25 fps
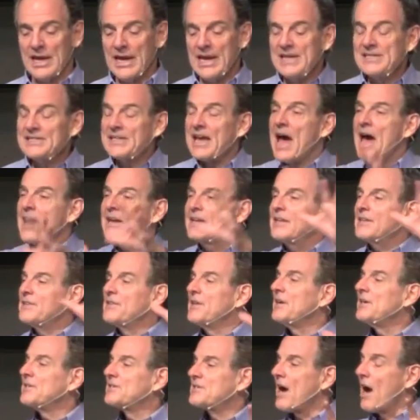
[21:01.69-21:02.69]
He's adding
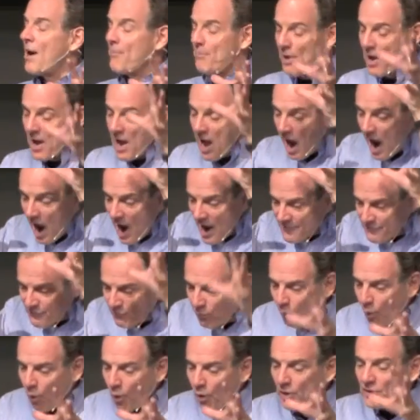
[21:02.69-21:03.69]
things up.
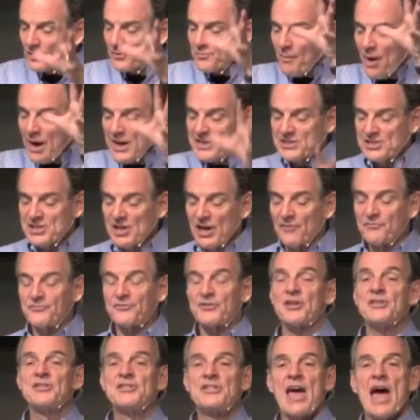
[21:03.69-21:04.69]
I've worked
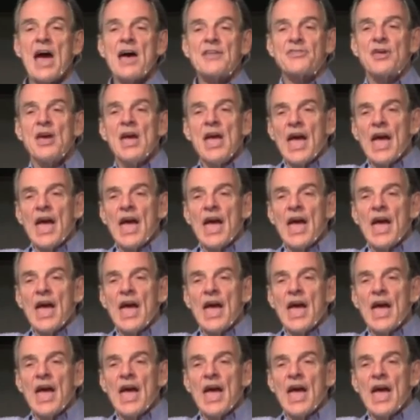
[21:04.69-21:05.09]
myself to death